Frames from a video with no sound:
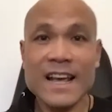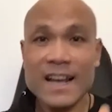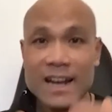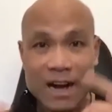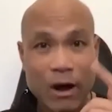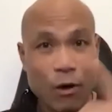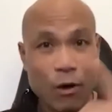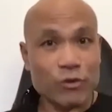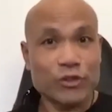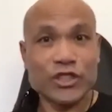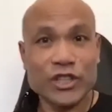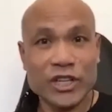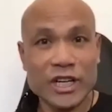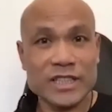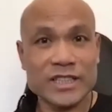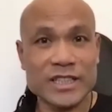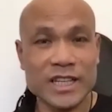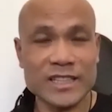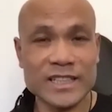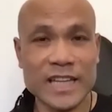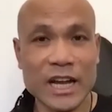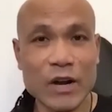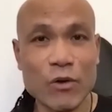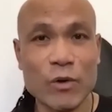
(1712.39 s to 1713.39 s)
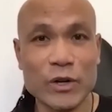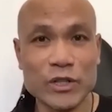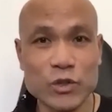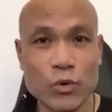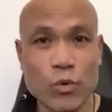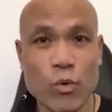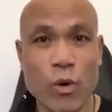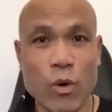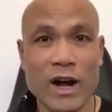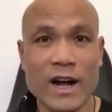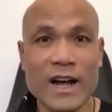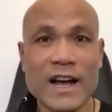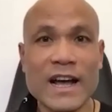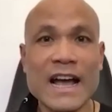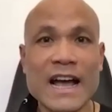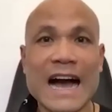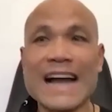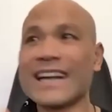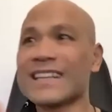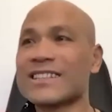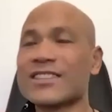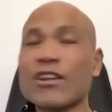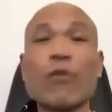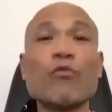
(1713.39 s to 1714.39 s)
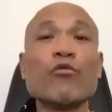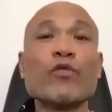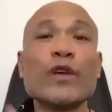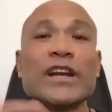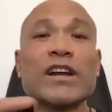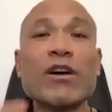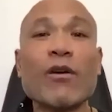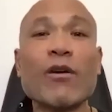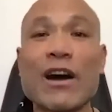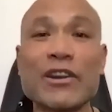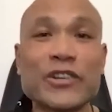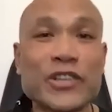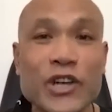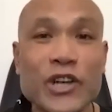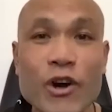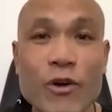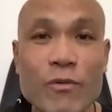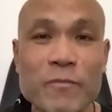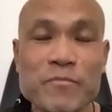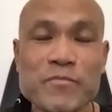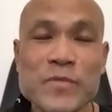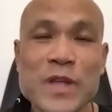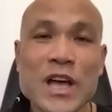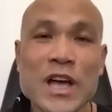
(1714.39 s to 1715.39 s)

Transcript: go to the takeaway to work, and I don't really know how to cook.